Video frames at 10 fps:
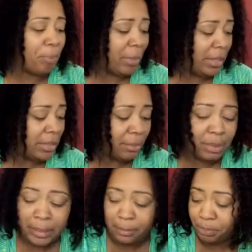He said,
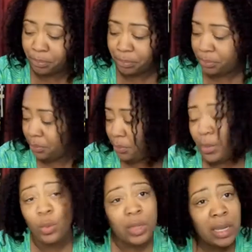"But
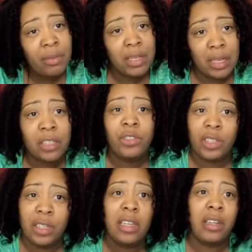whatever it is, you need
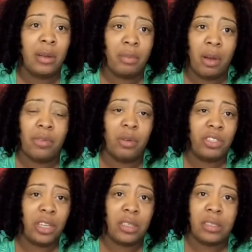to get it up off your
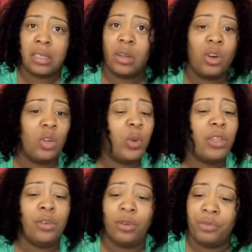chest. That's the only way you're
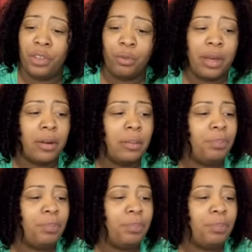gonna feel better."